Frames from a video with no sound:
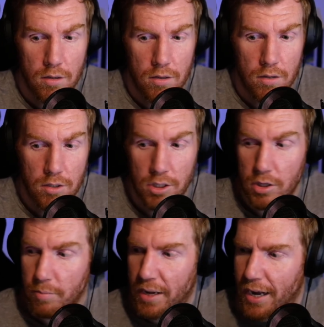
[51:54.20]
you
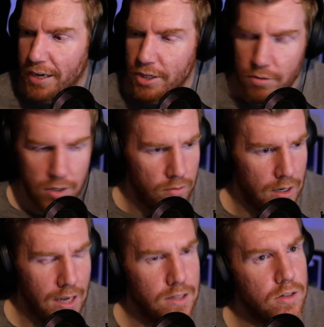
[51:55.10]
look behind you and you
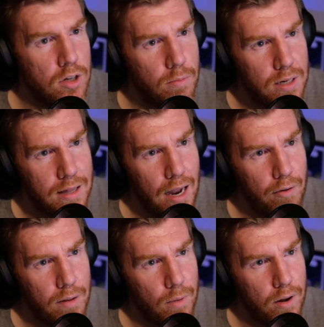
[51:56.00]
realize there's nobody there anymore.